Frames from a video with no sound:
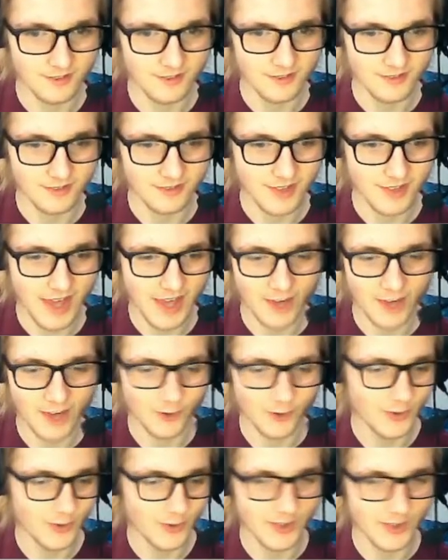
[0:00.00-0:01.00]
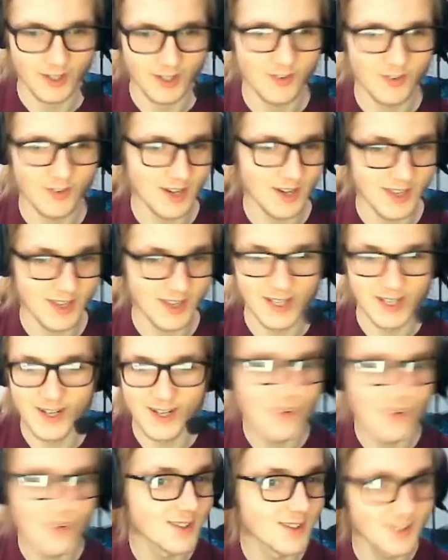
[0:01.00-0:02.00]
cannot think of anything
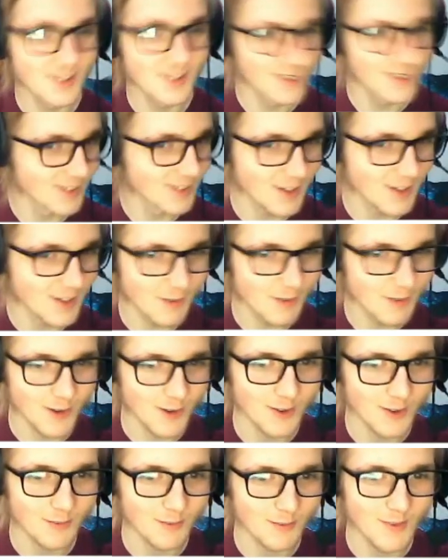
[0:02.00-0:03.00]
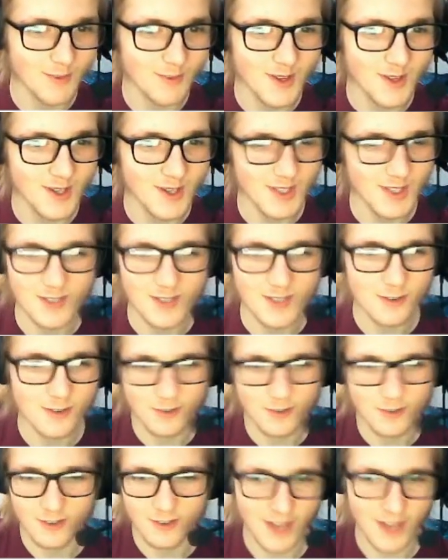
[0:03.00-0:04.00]
nice to say about him. He
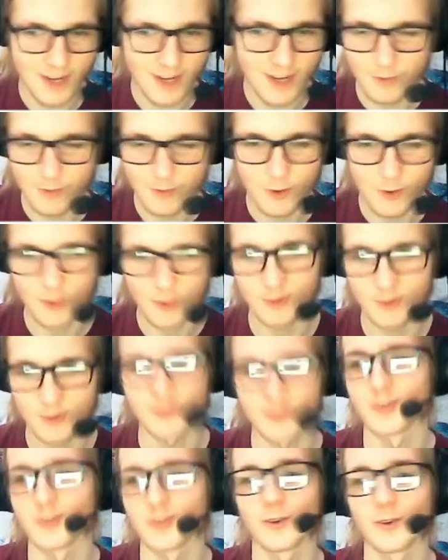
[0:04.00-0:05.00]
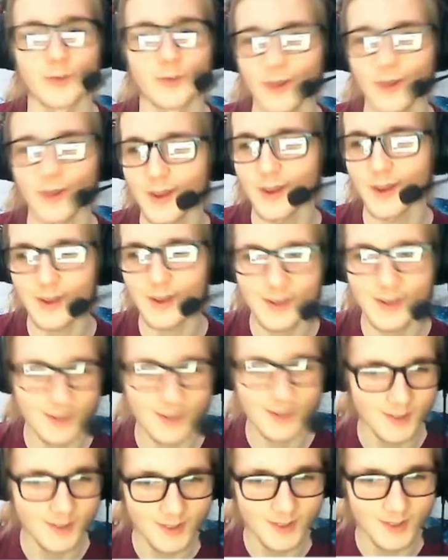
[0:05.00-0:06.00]
just came across as annoying
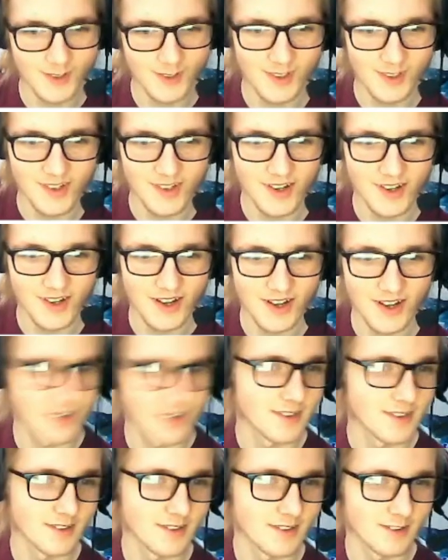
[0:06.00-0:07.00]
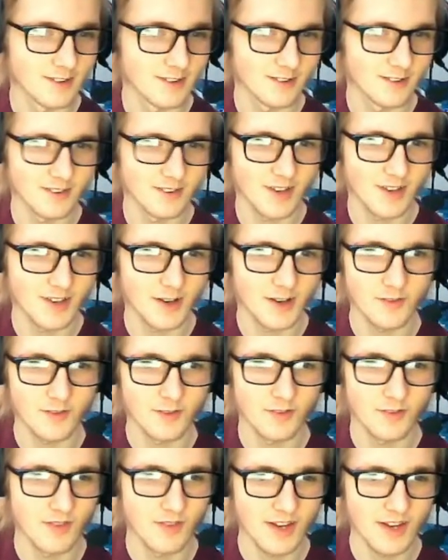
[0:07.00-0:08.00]
and kind of
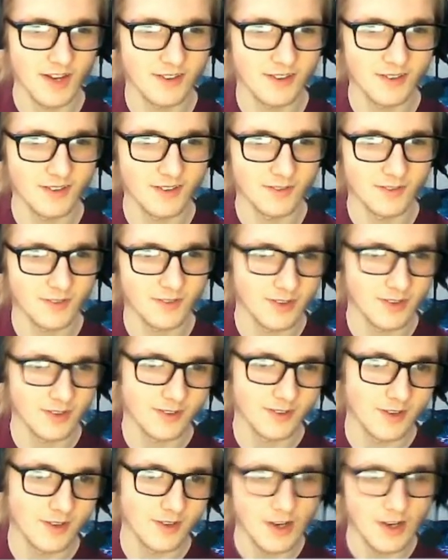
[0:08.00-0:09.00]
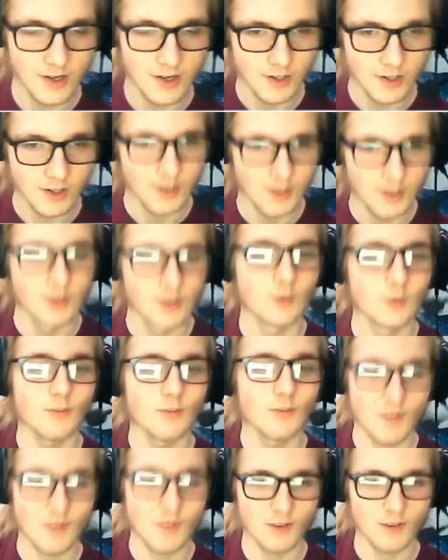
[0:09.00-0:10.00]
invasive, and with
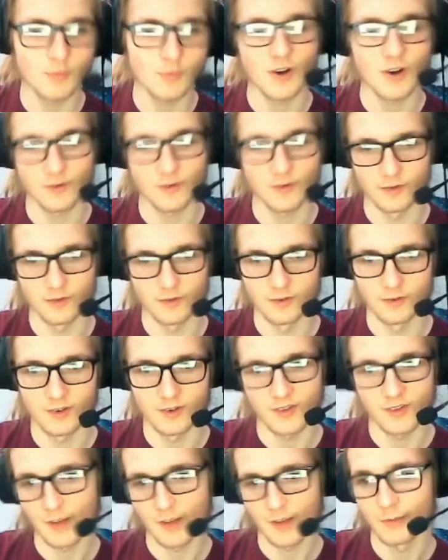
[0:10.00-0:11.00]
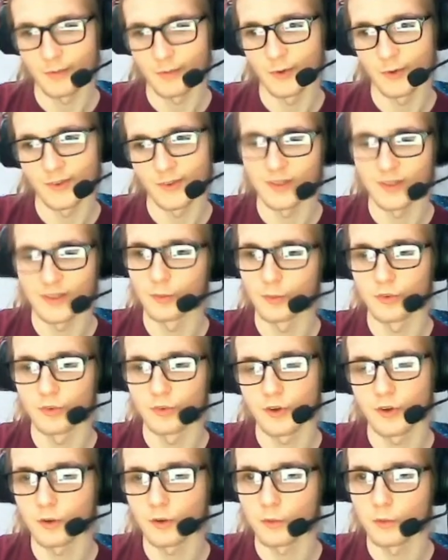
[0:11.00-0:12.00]
Missy Bradford, at that point, there was
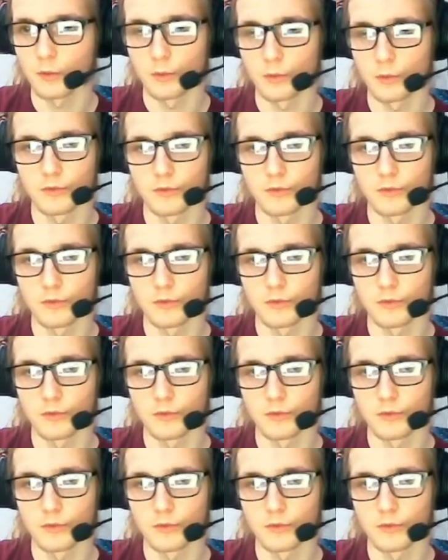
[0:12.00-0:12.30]
no